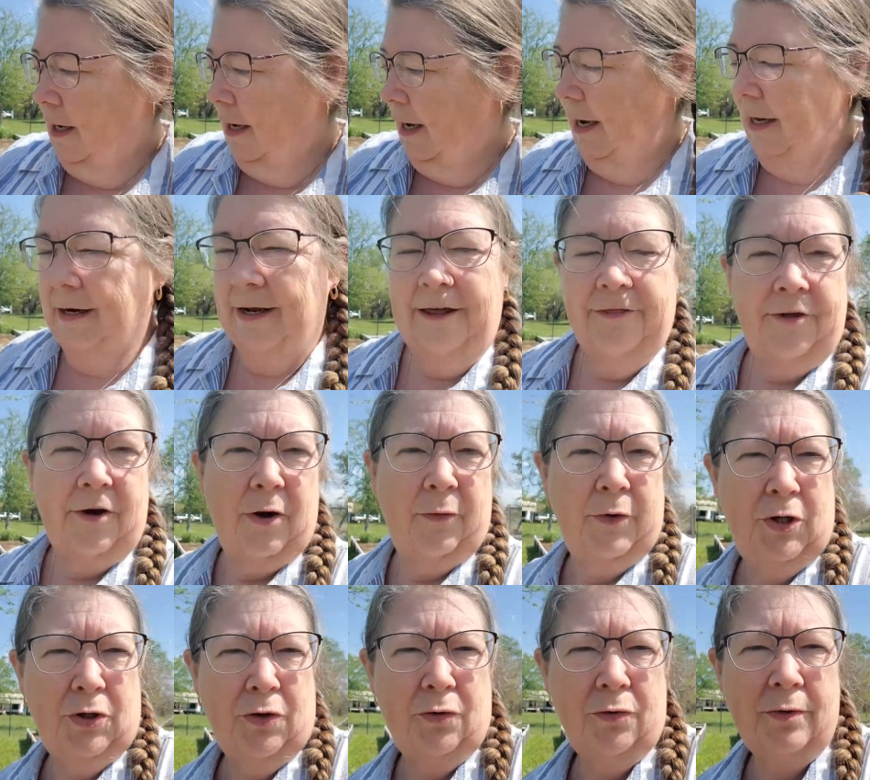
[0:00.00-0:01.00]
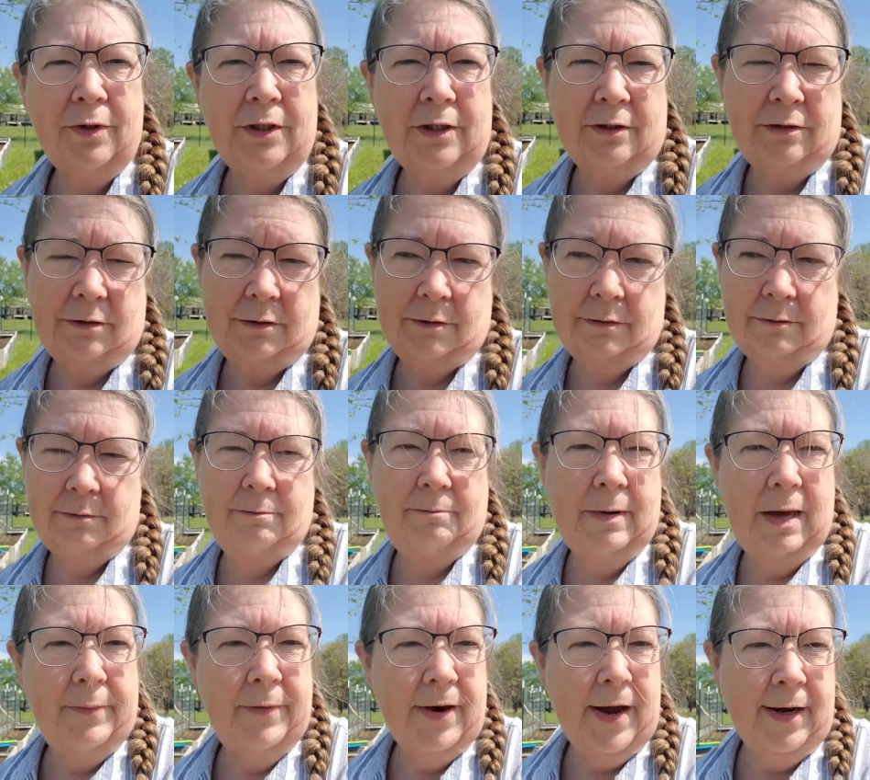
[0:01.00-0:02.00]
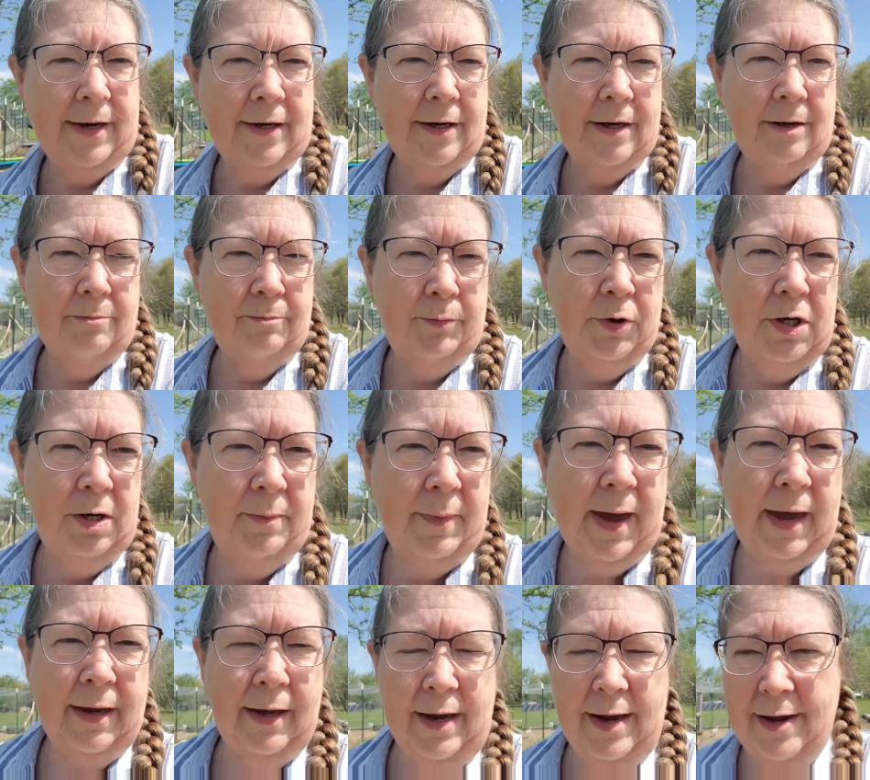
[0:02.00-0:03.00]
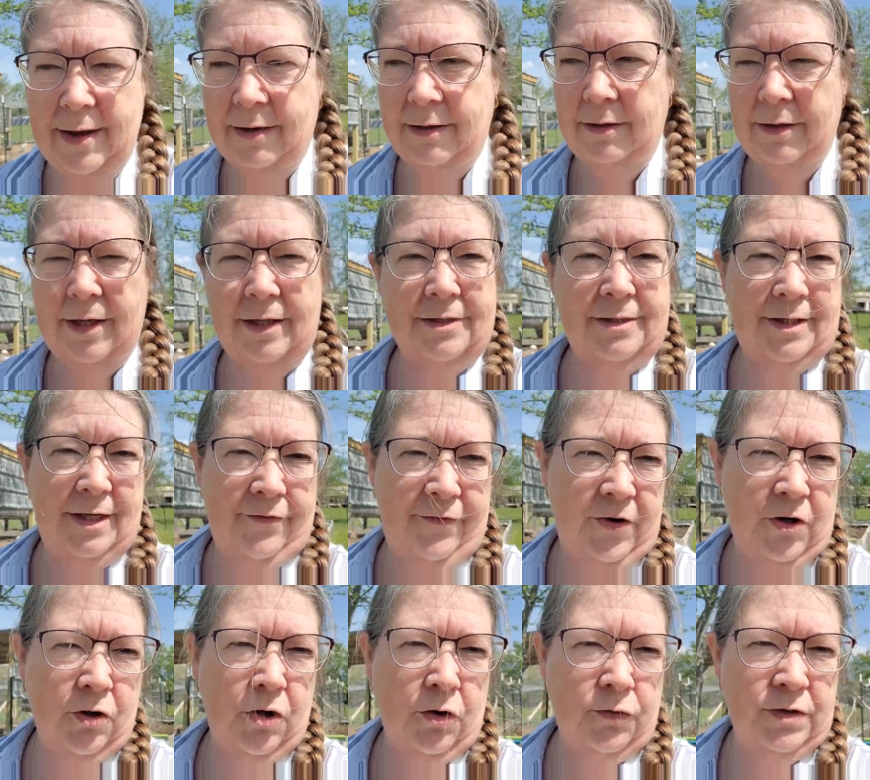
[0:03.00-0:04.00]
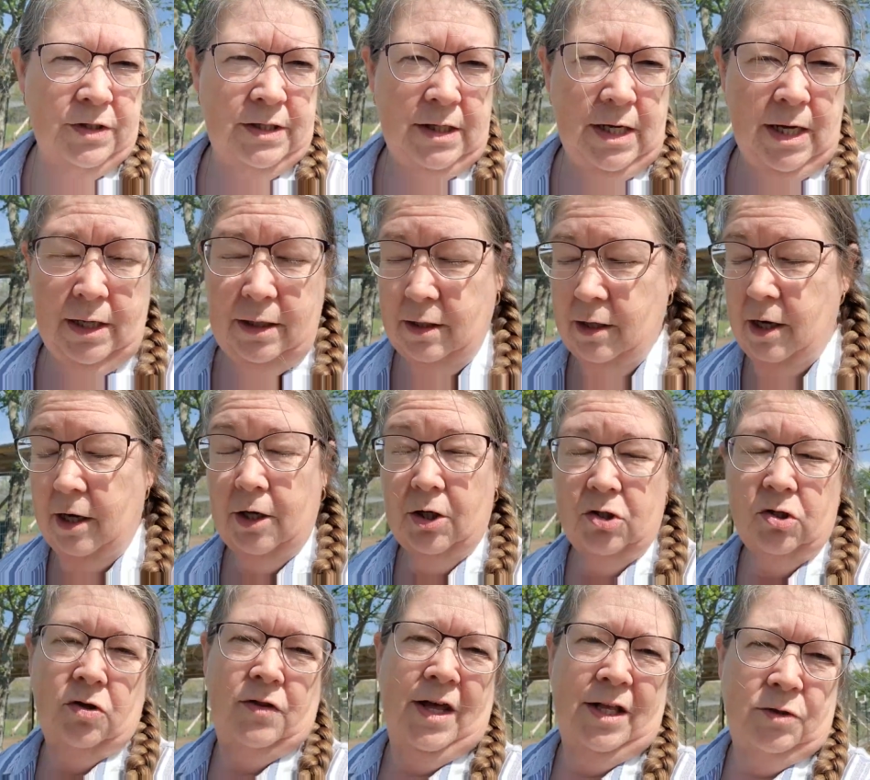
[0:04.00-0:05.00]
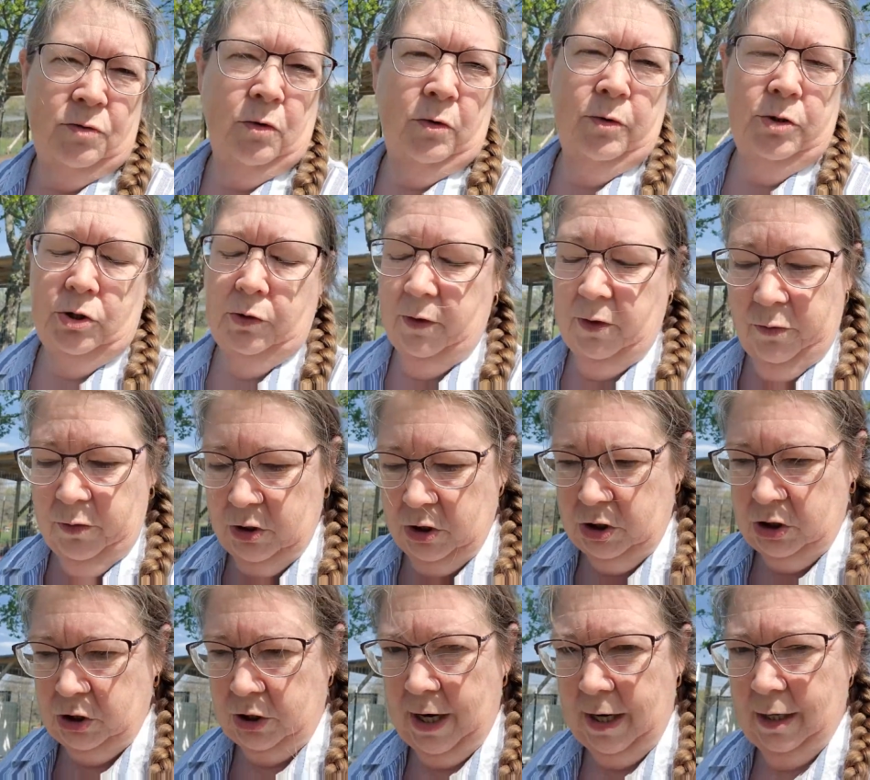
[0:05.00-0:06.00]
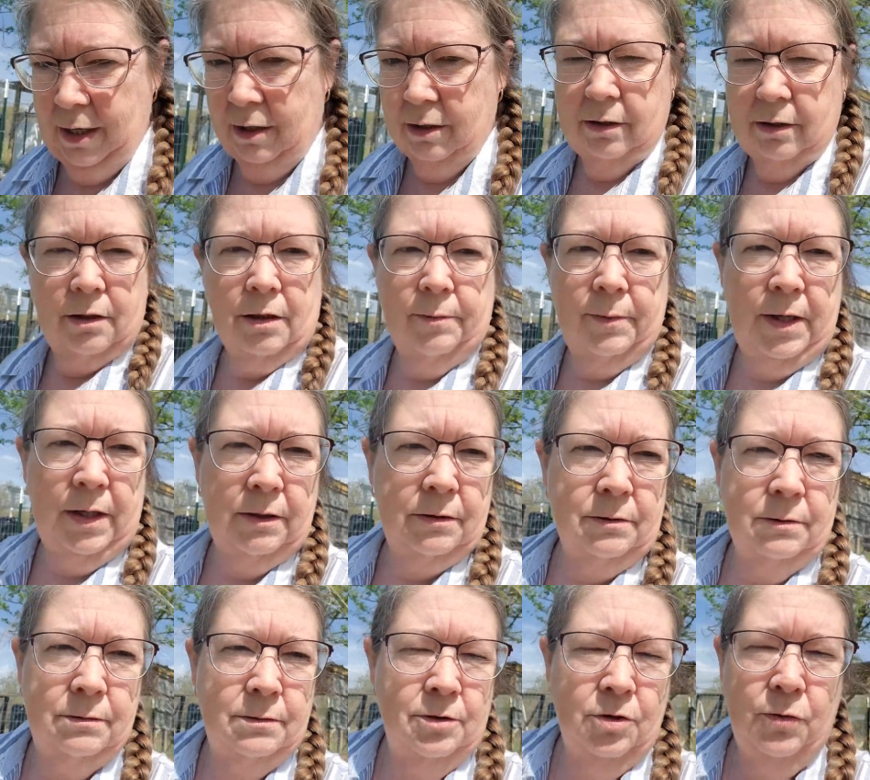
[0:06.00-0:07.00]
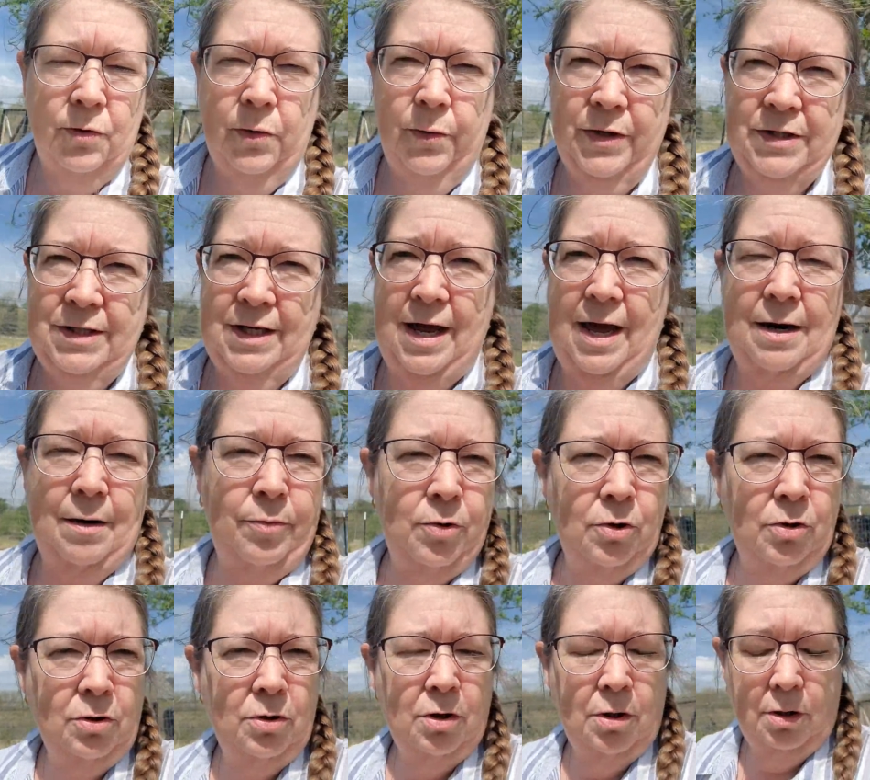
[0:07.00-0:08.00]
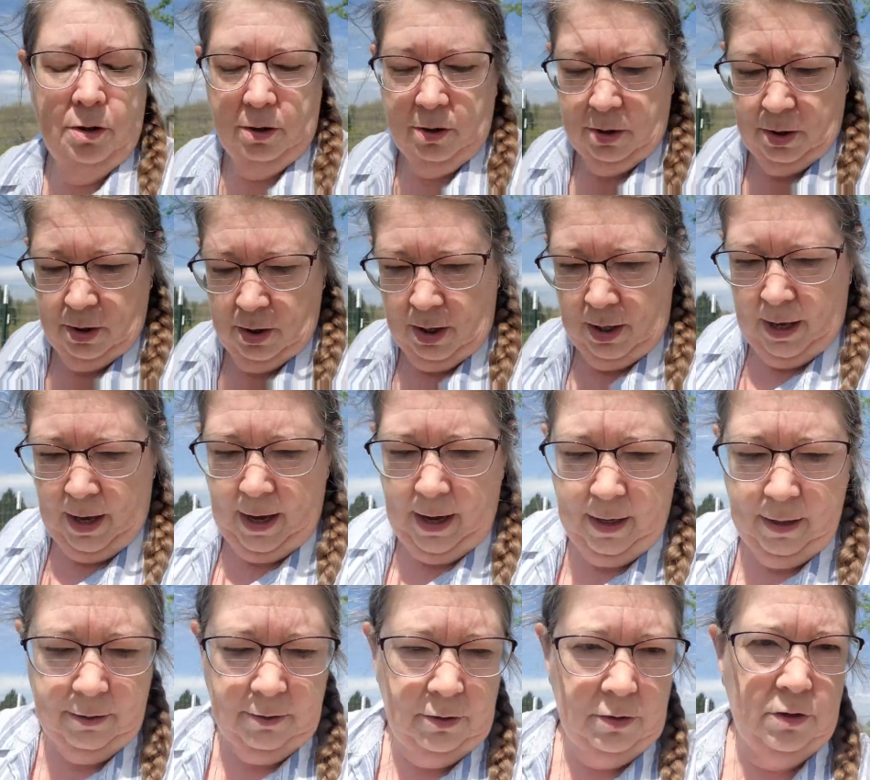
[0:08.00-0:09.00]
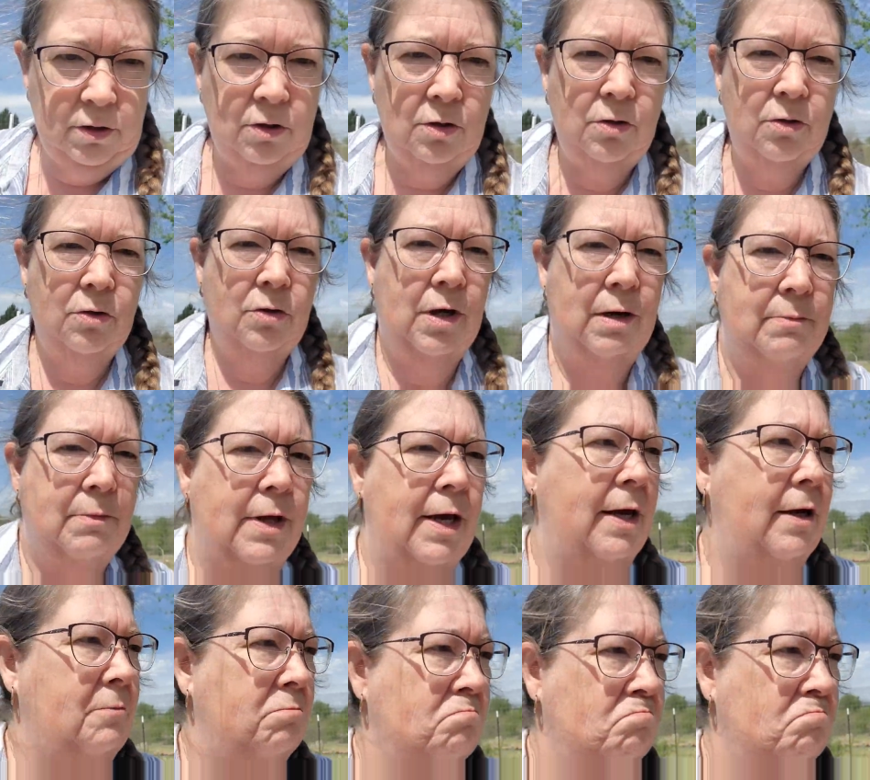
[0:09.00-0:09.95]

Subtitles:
And I thought, well, you know, maybe I can put it back in and see if it'll go to seed. So that's what we're doing. We're just trying it. I mean, it wasn't edible. And so I'm like,